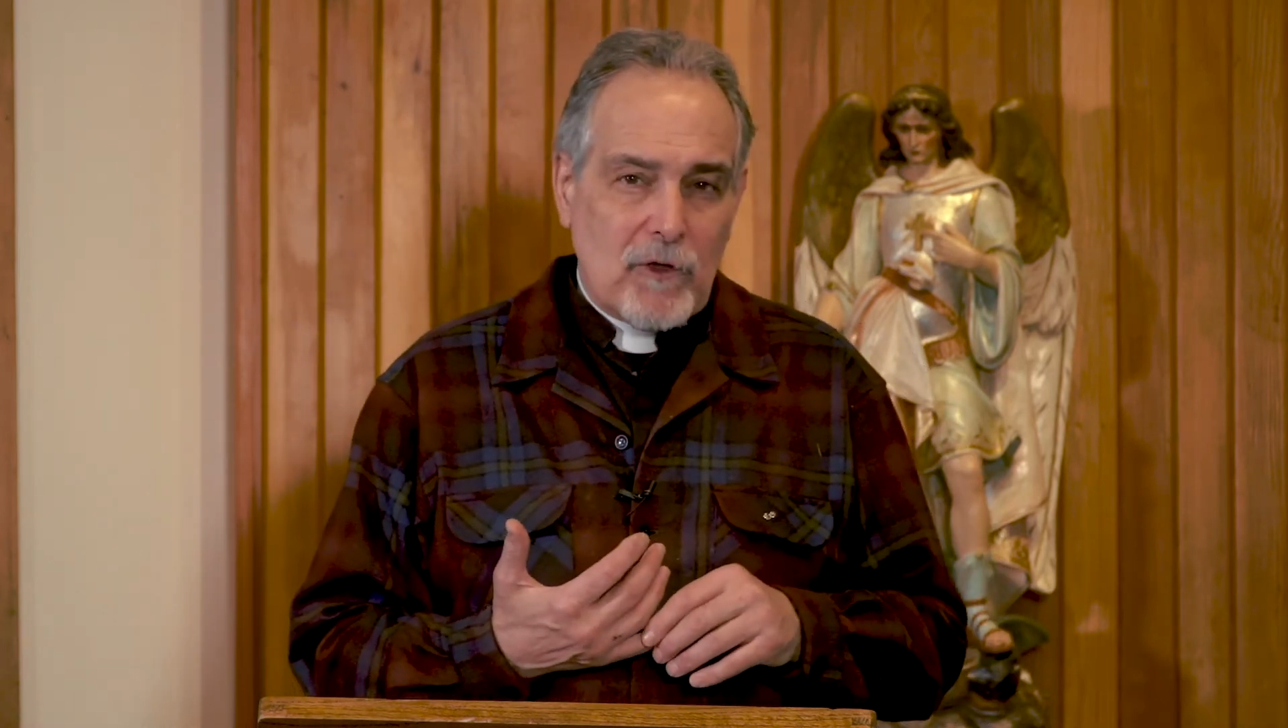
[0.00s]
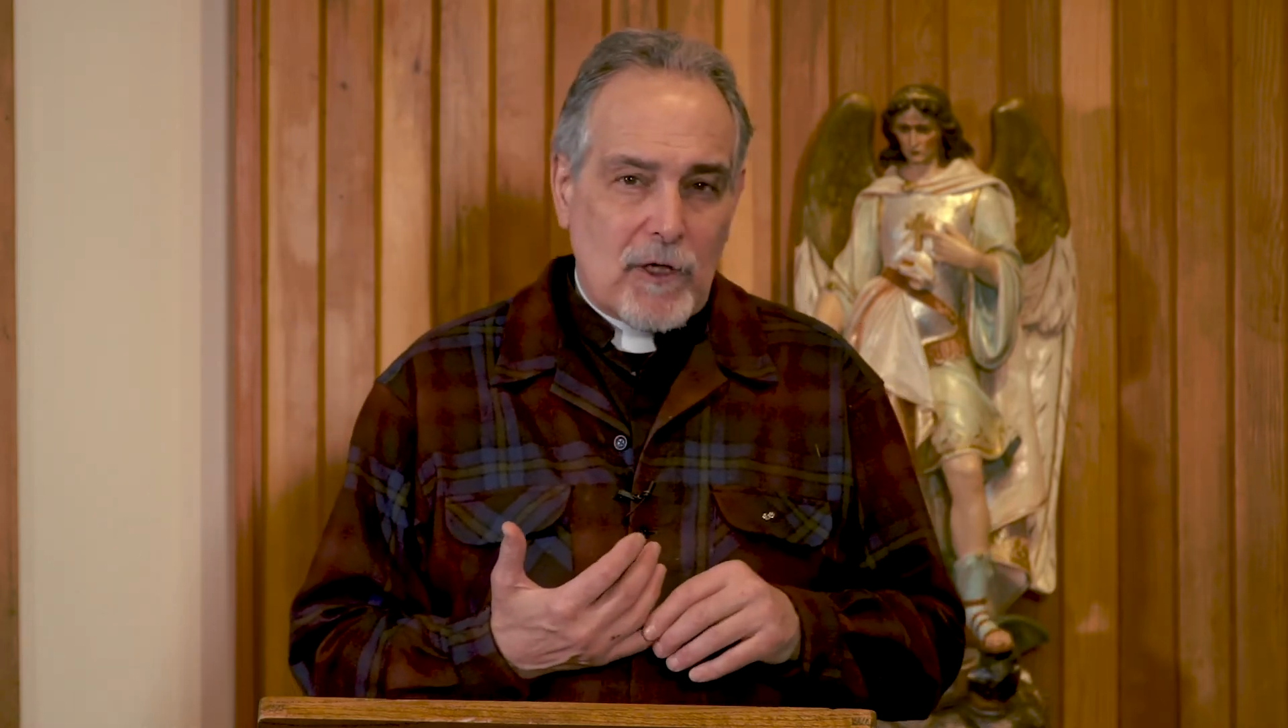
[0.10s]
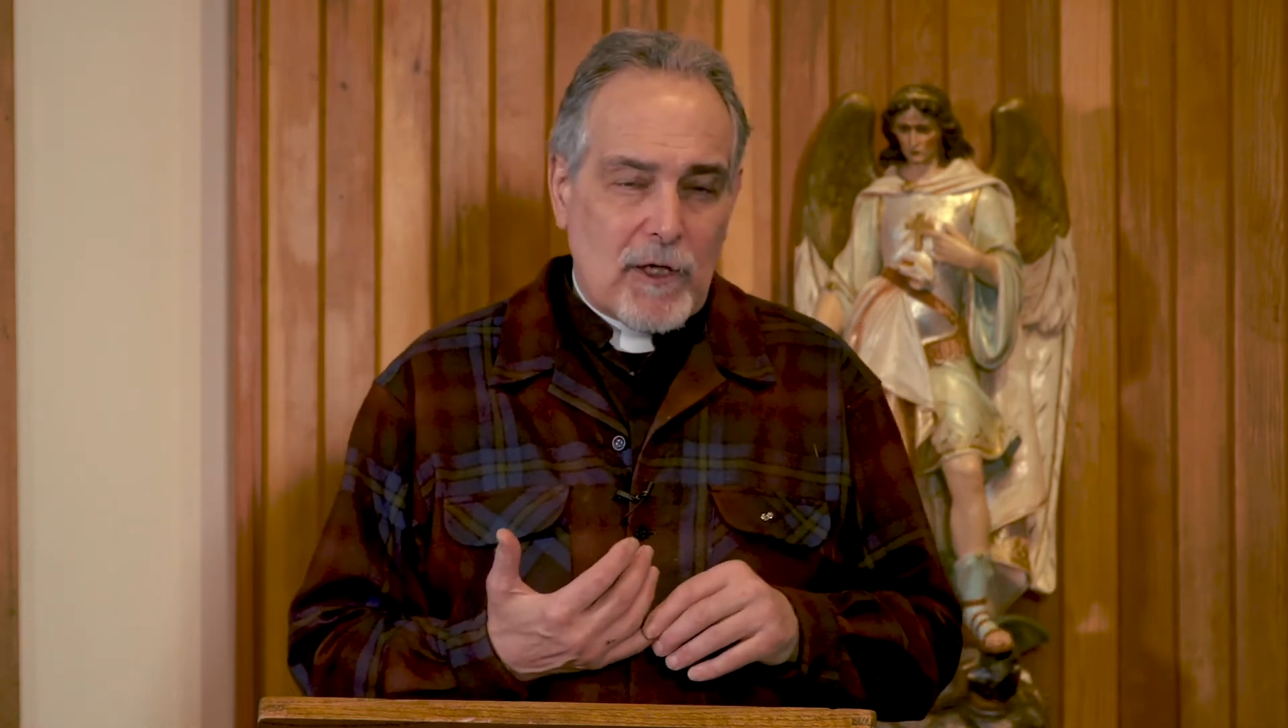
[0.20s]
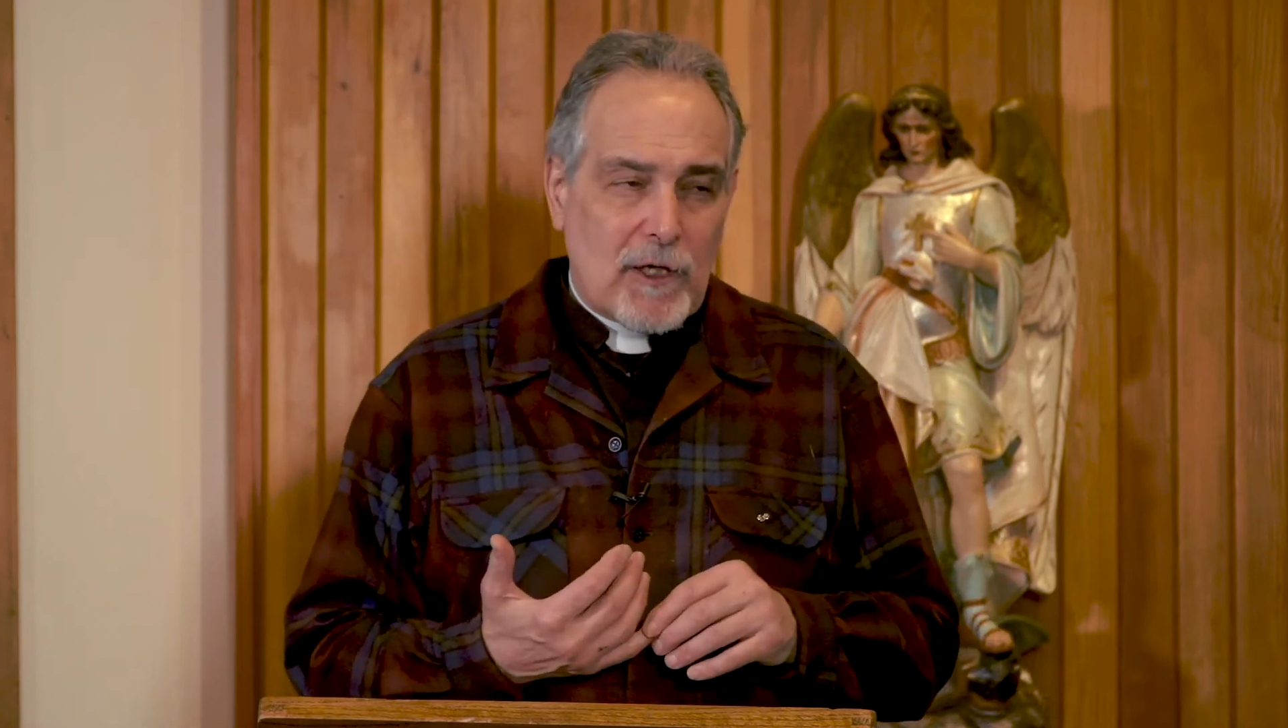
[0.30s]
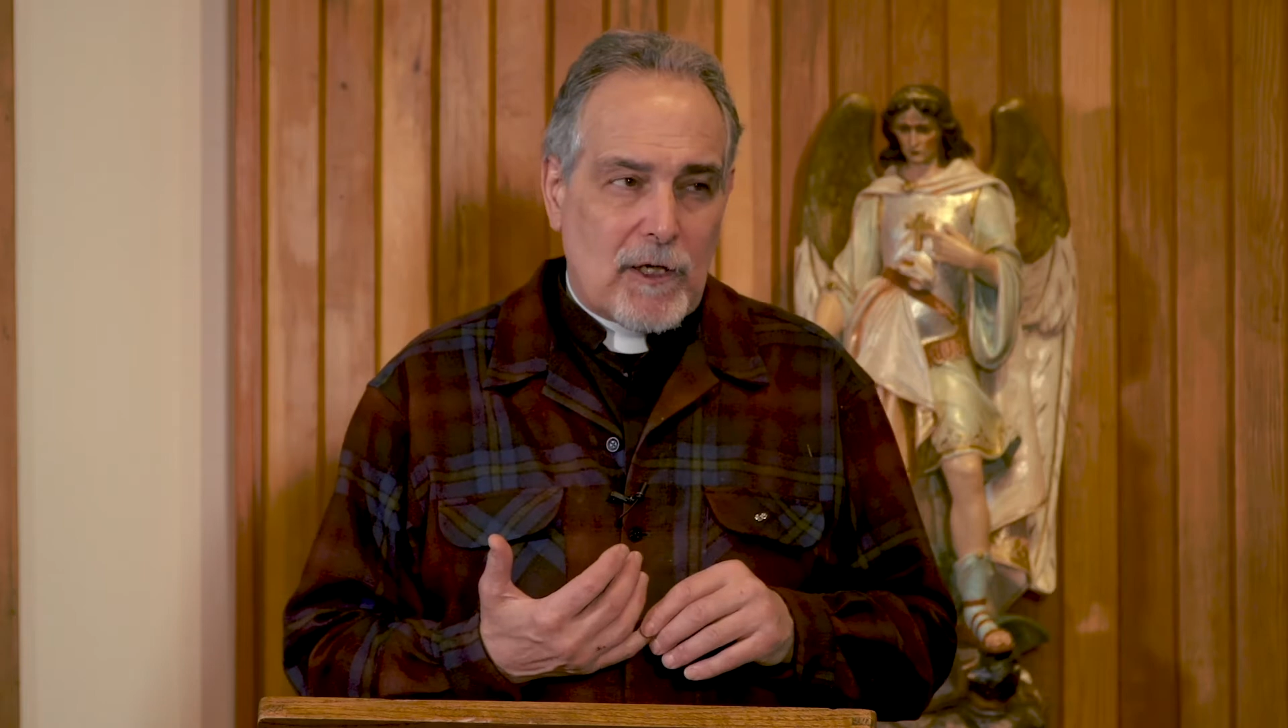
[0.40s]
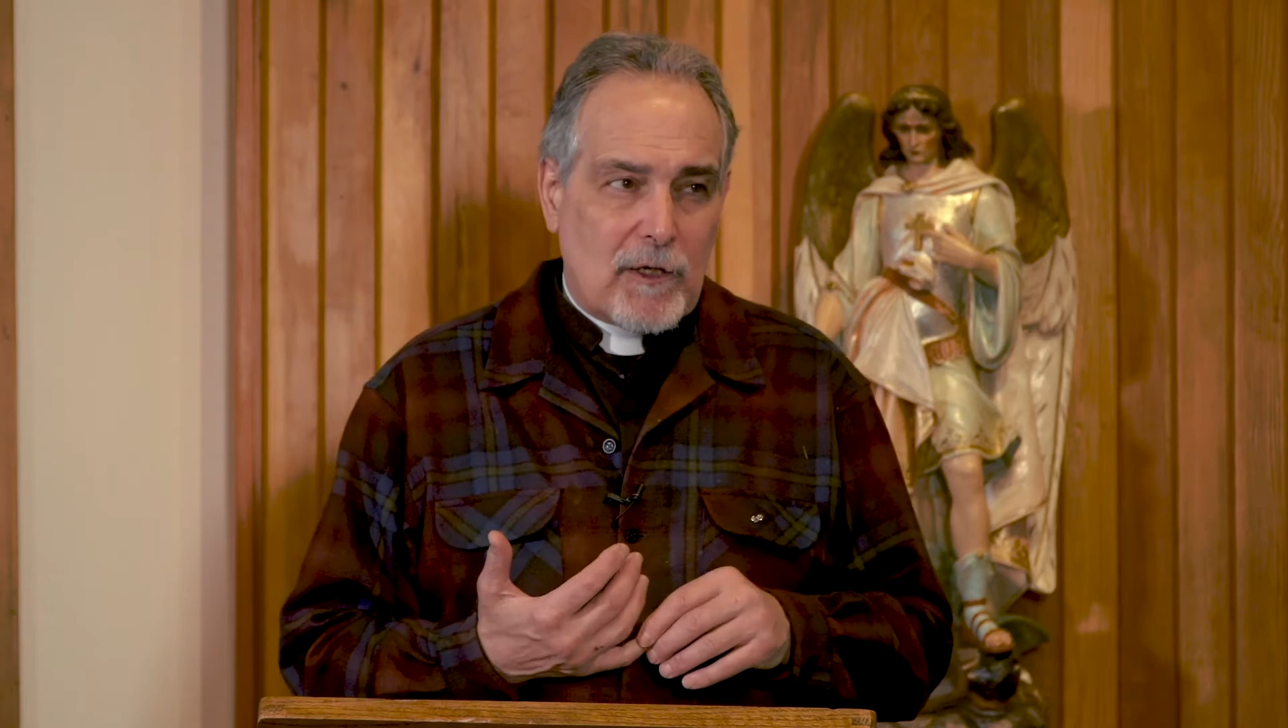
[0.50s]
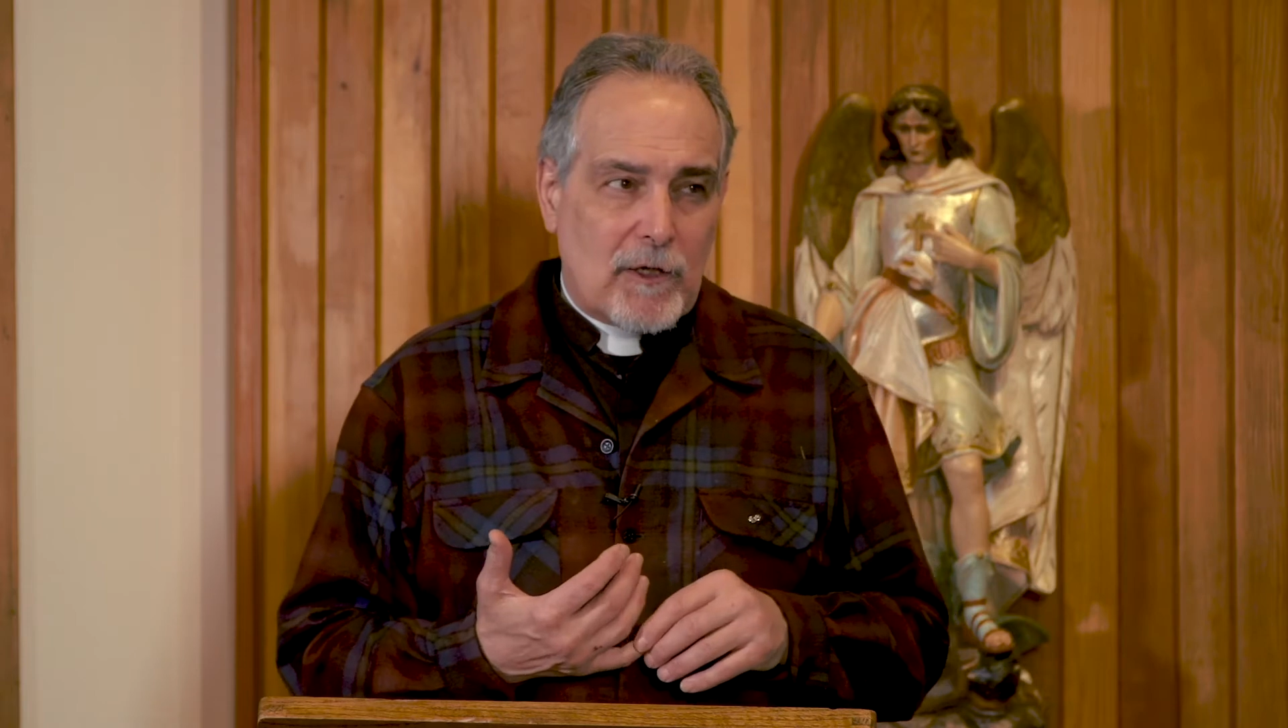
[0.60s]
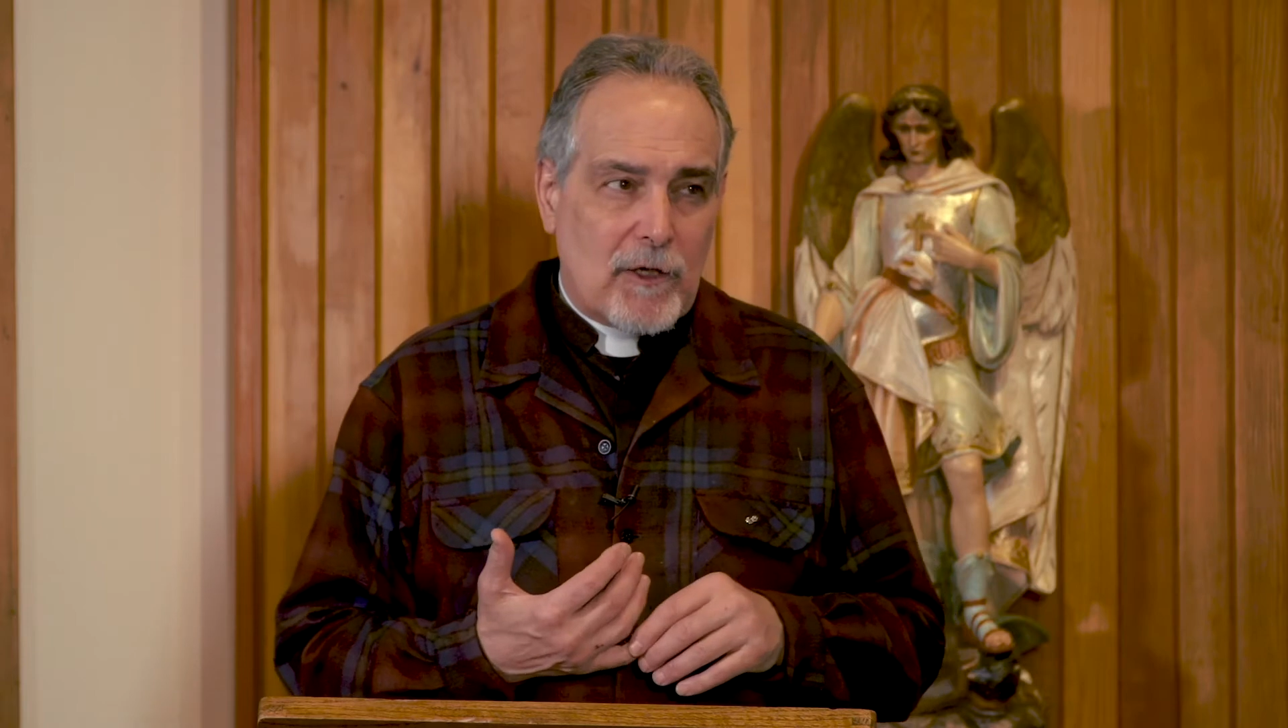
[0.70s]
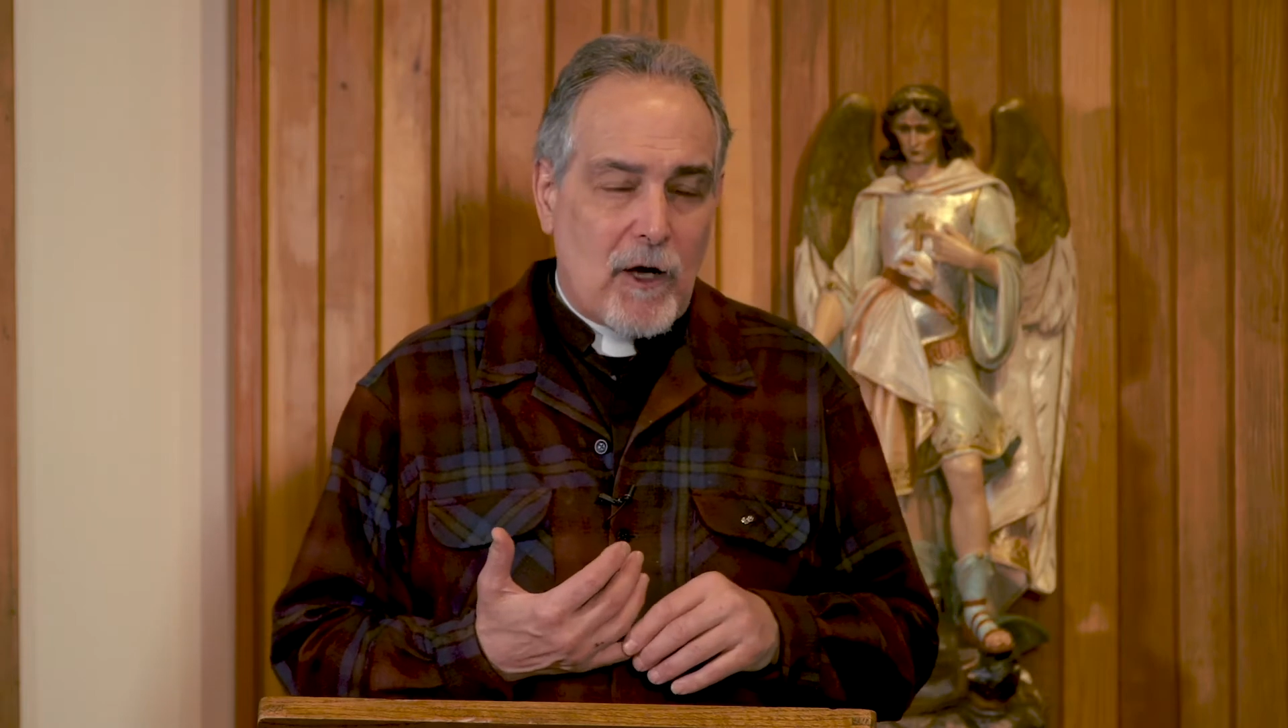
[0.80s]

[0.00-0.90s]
uh,